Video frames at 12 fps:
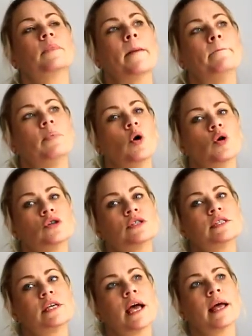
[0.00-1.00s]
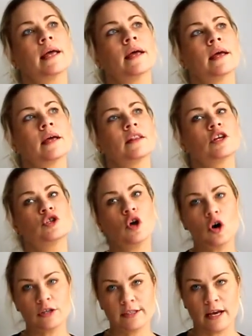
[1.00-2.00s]
But the
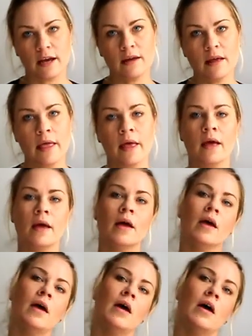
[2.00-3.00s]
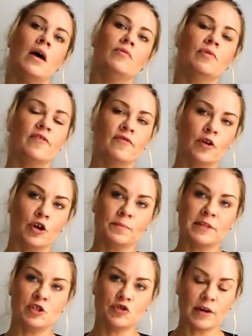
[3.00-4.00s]
doctor referred
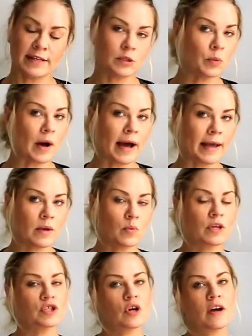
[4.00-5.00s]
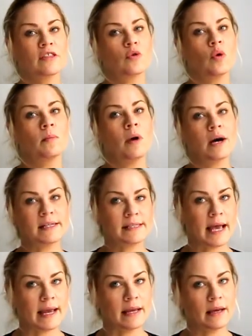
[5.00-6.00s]
me straight away, which I thought might
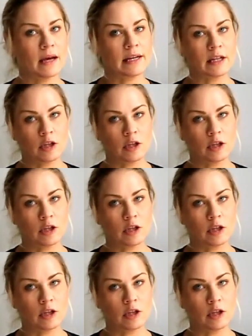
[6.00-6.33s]
take a little